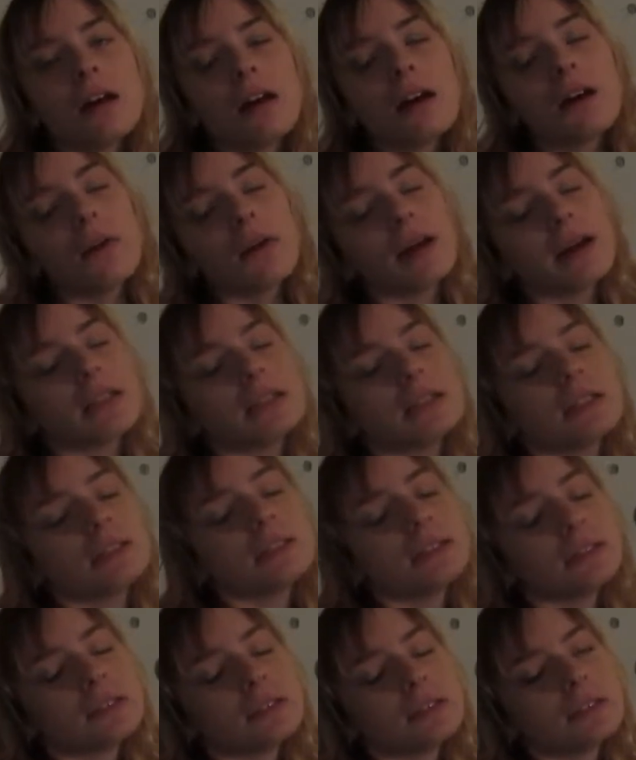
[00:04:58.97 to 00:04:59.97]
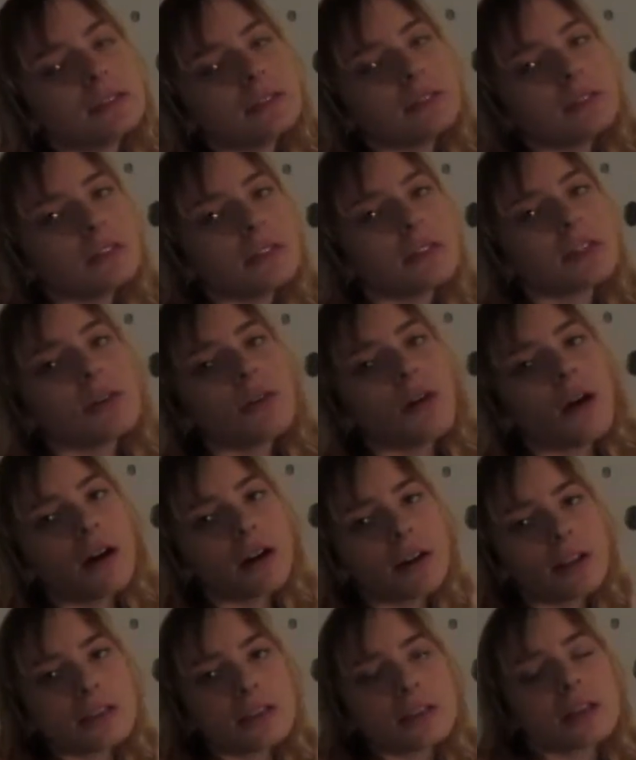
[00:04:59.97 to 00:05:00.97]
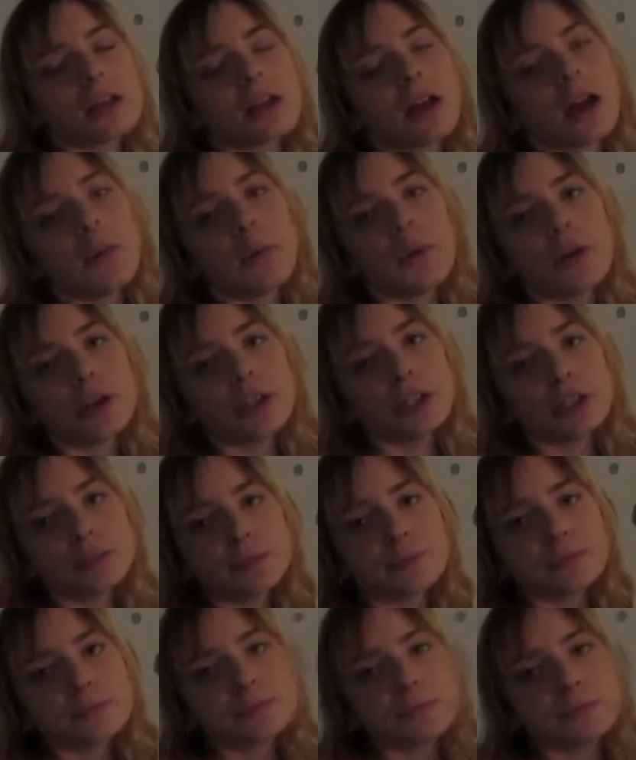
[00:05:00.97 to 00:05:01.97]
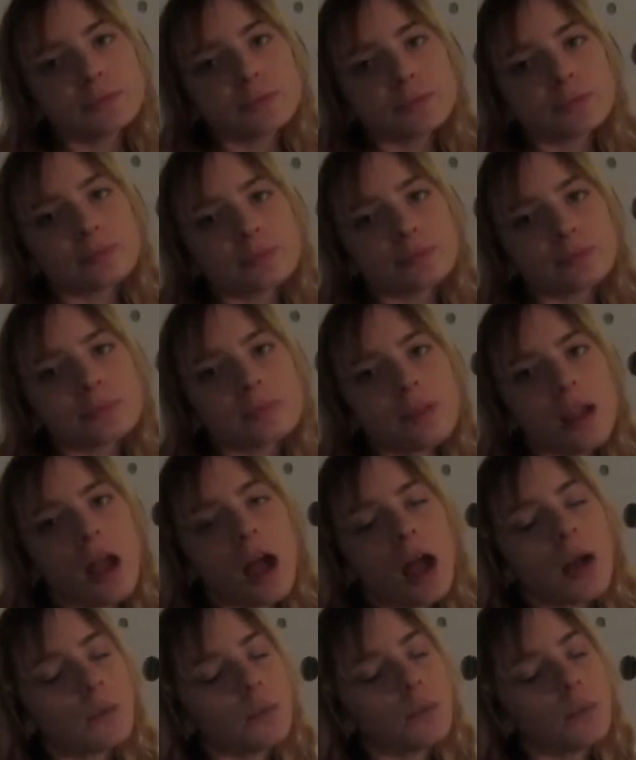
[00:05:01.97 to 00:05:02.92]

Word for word: No, I didn't. Do you honestly think I would? Maybe. I